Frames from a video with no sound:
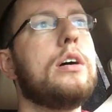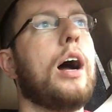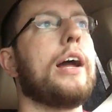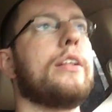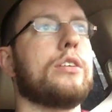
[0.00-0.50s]

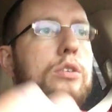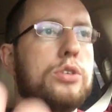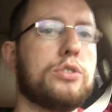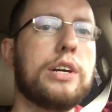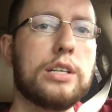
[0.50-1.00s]
I either go
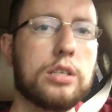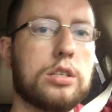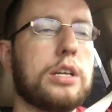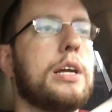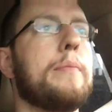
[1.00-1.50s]
straight to
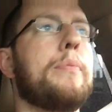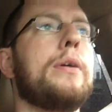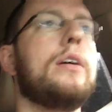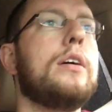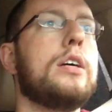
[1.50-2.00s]
sleep,
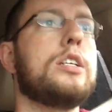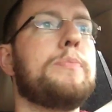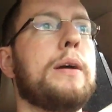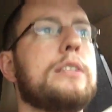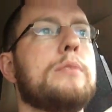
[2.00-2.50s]

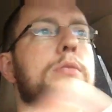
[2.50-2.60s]
spend some